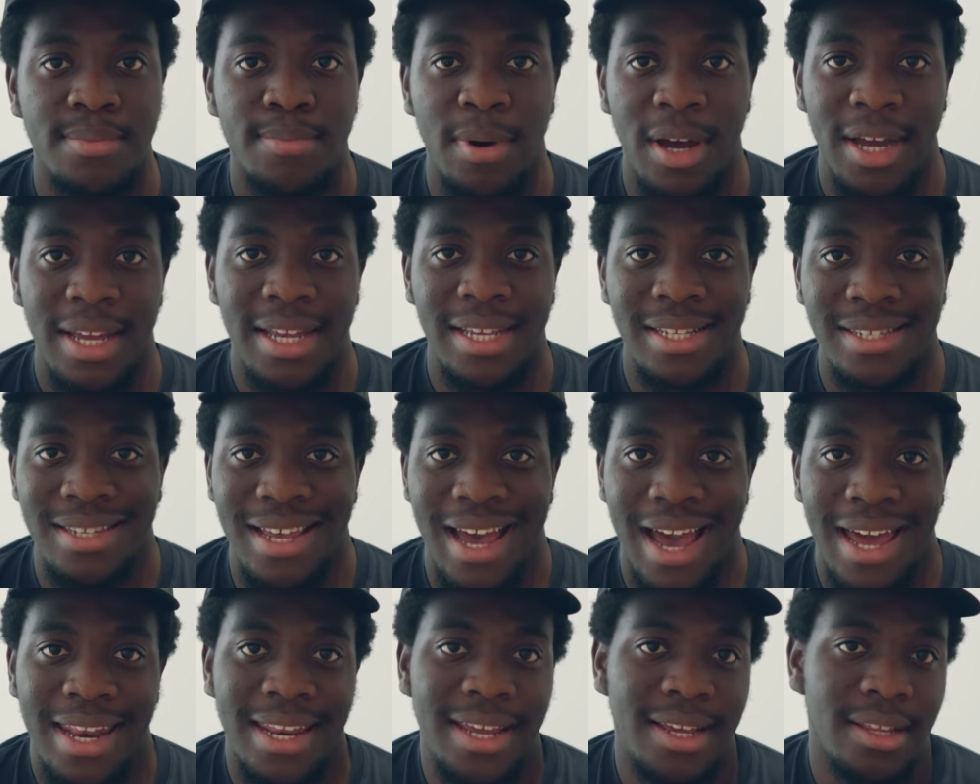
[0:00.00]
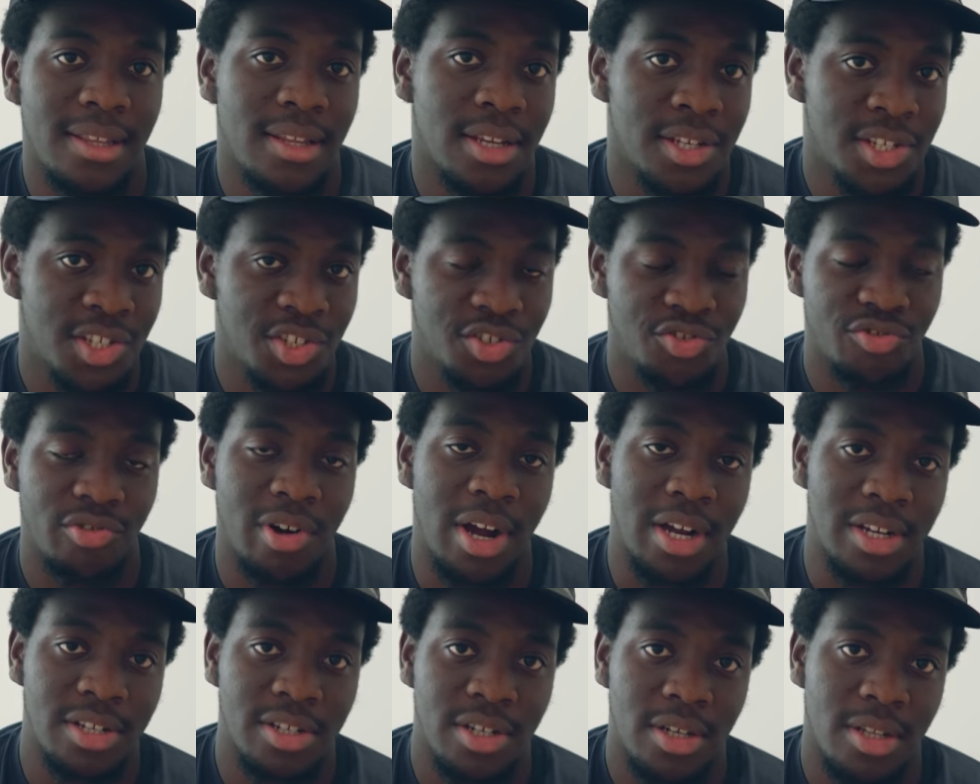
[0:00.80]
but he's adding the
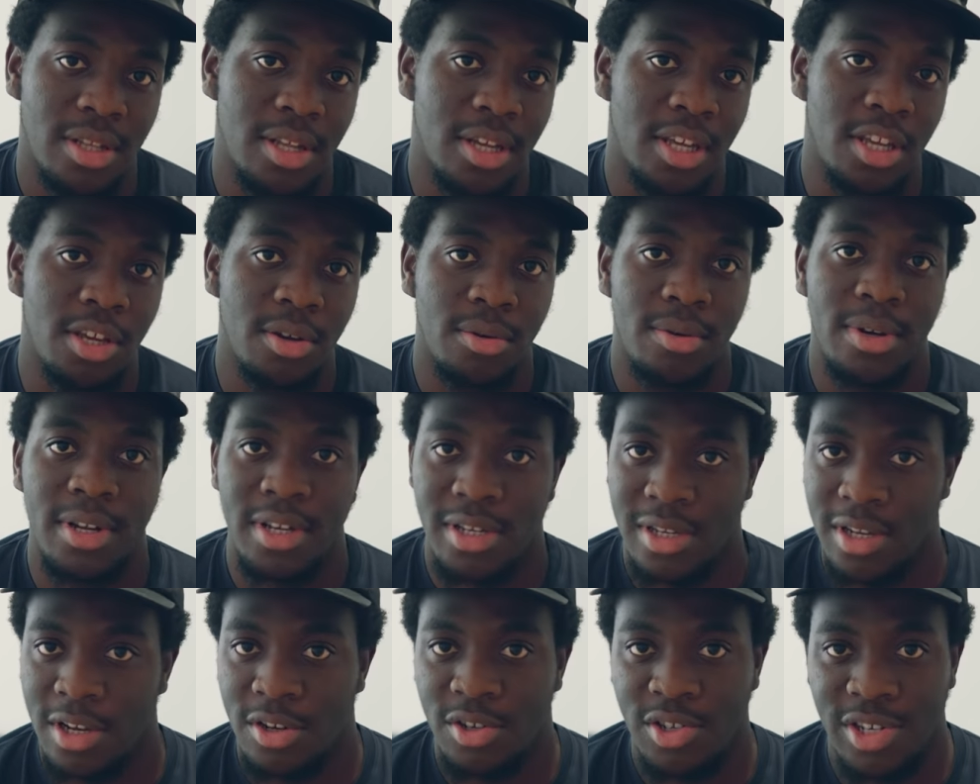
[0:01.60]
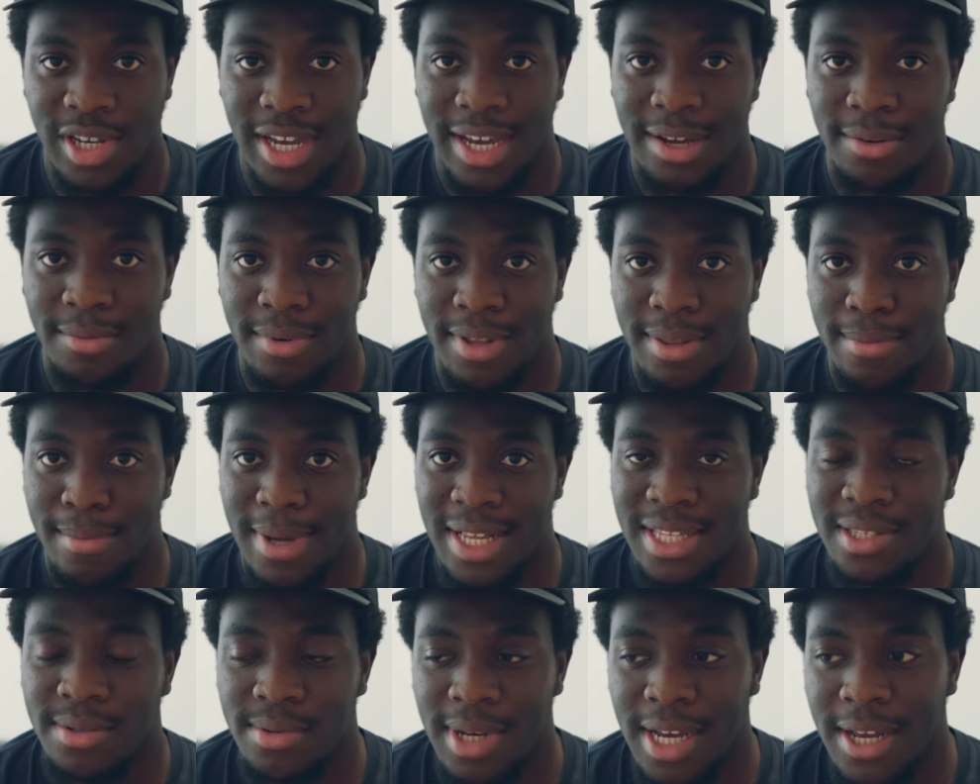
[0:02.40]
structure that you would associate with
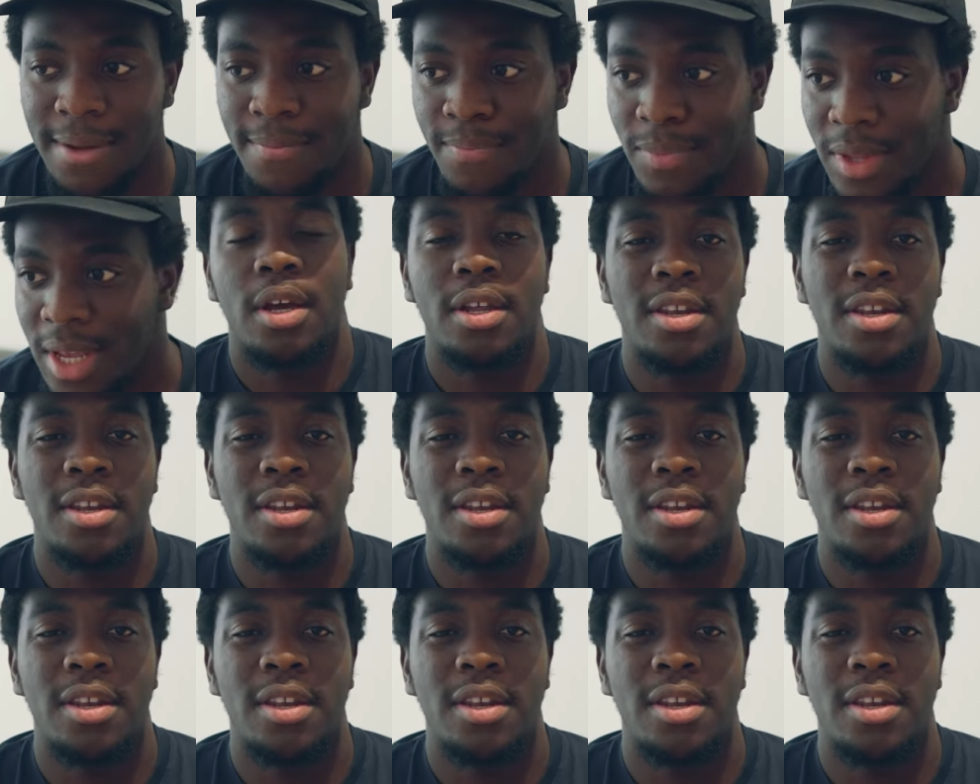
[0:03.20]
menswear.